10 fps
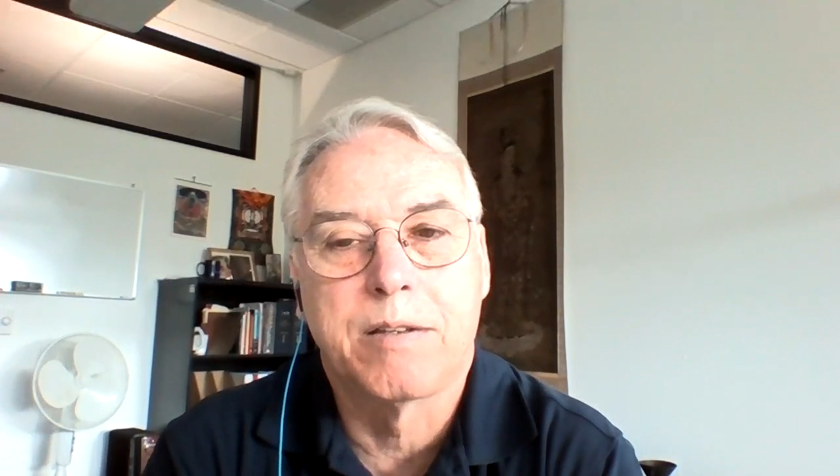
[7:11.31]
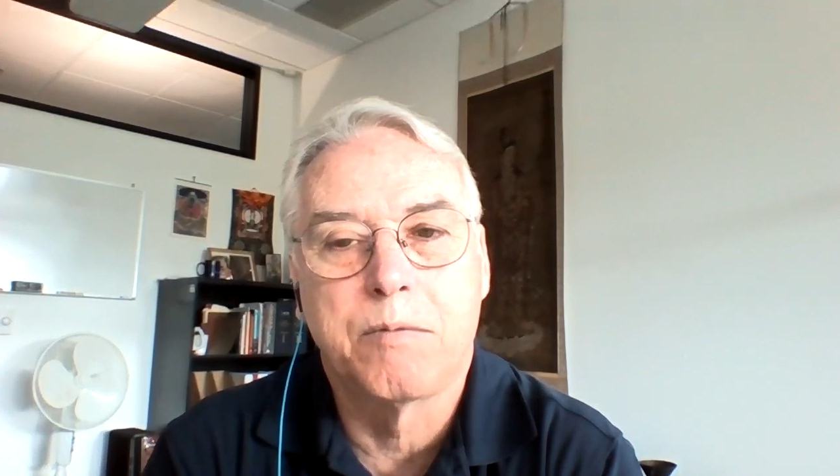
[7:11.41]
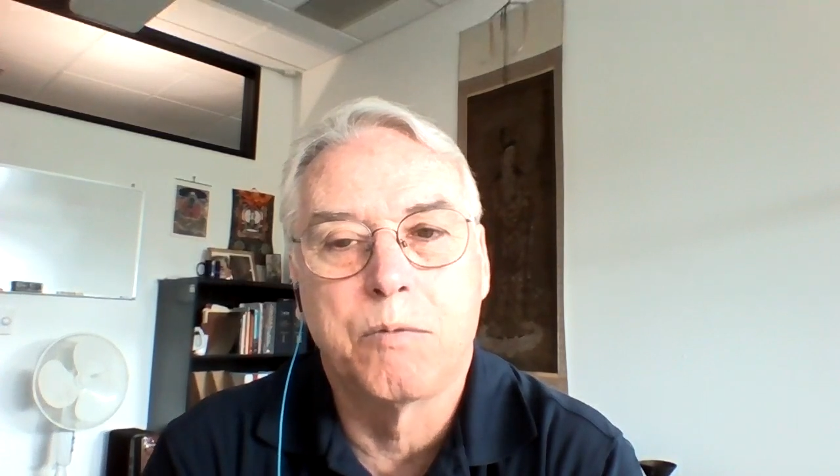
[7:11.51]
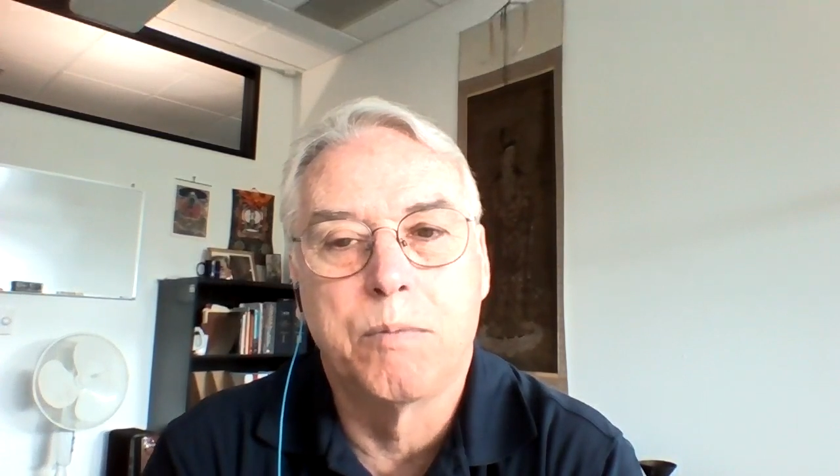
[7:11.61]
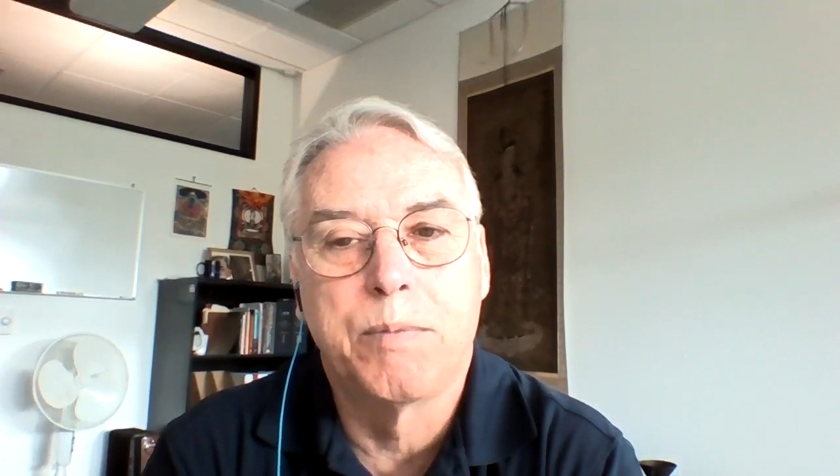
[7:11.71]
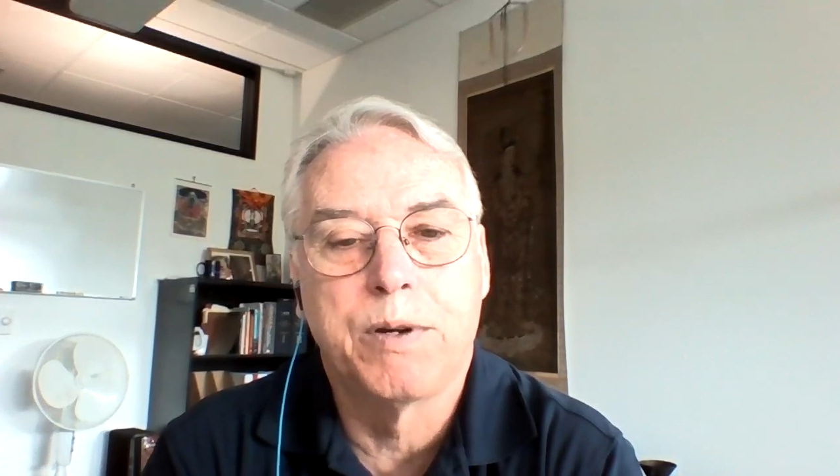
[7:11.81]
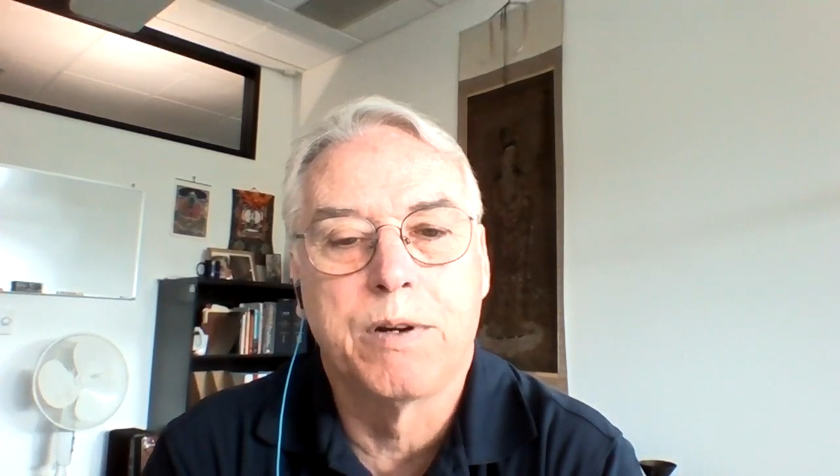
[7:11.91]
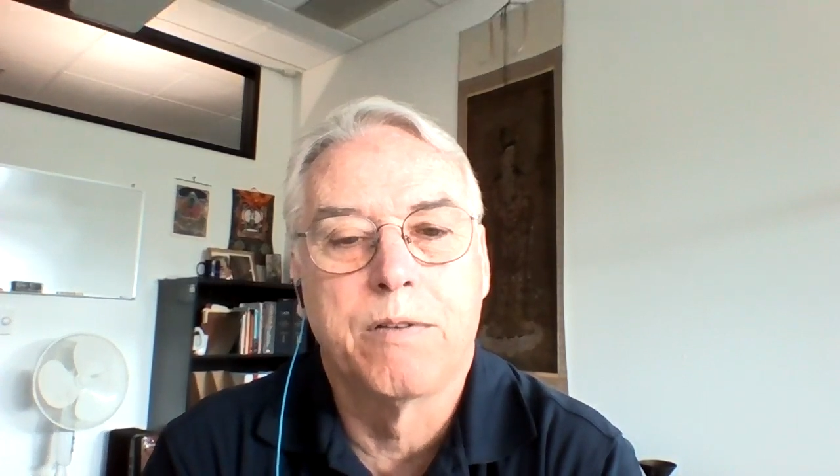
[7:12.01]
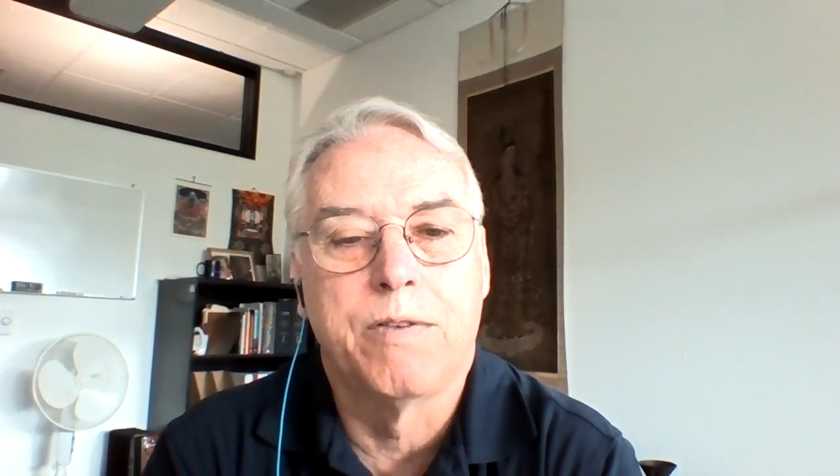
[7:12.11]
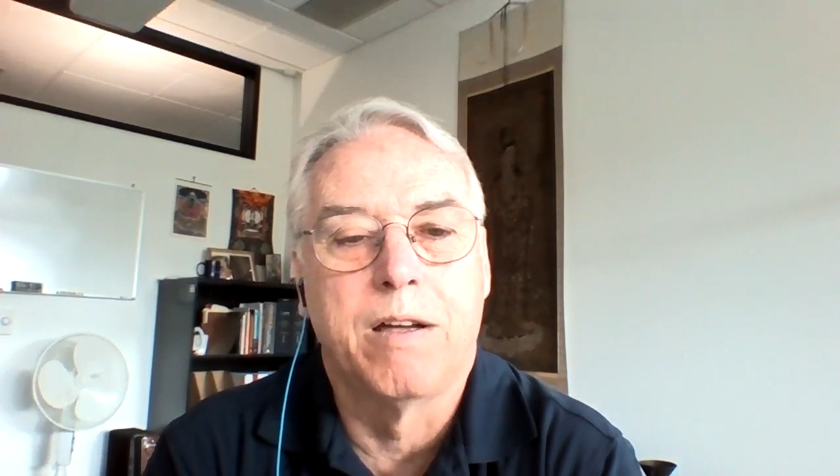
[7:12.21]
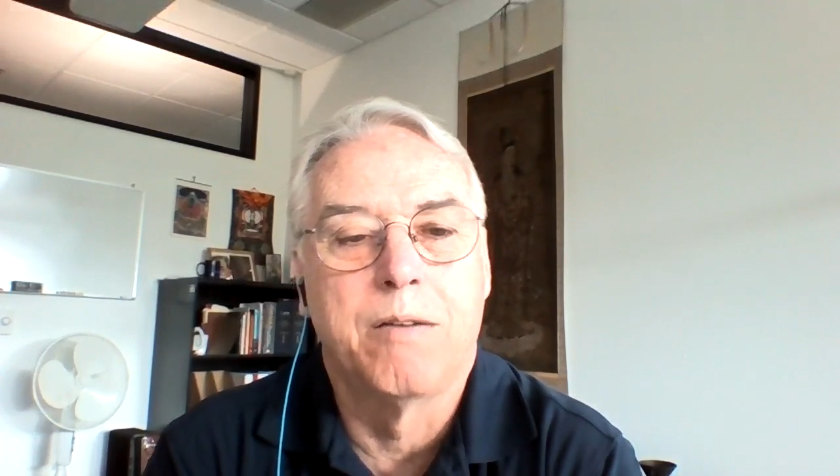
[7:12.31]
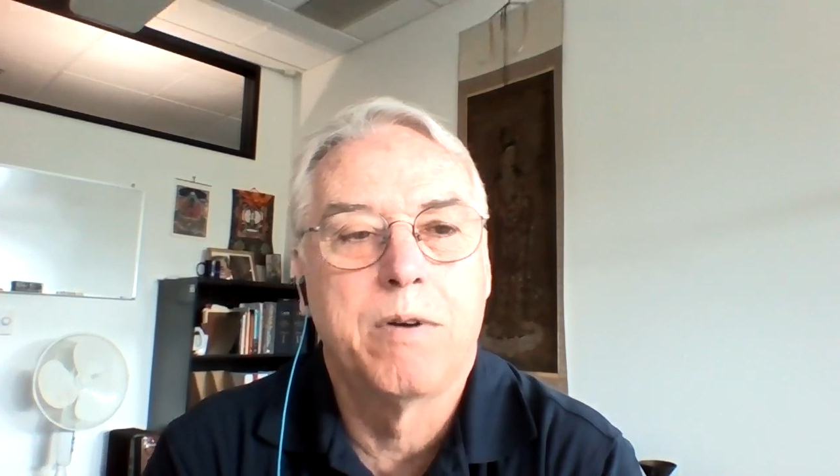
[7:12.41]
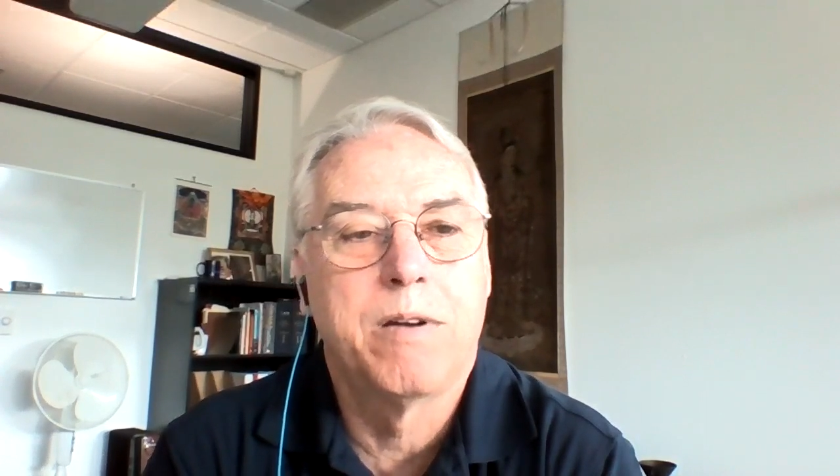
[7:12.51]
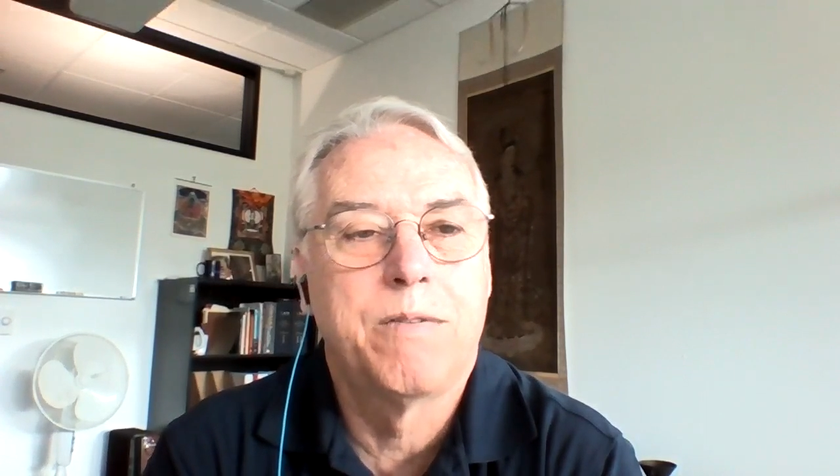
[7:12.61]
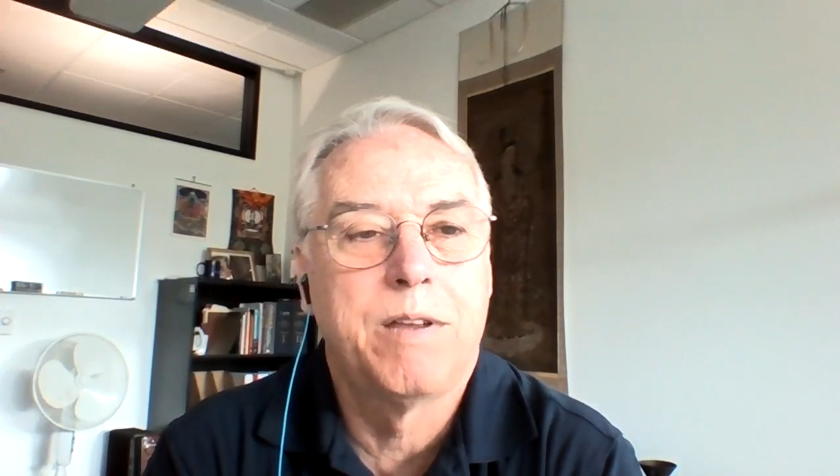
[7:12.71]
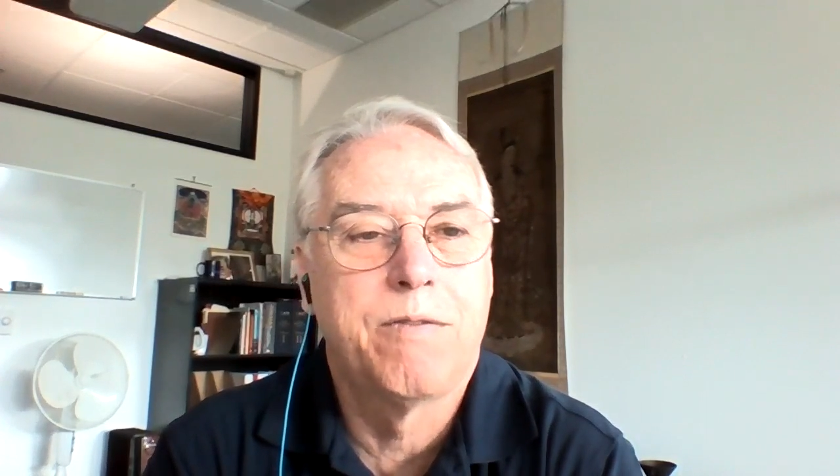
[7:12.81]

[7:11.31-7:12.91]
will purify one of the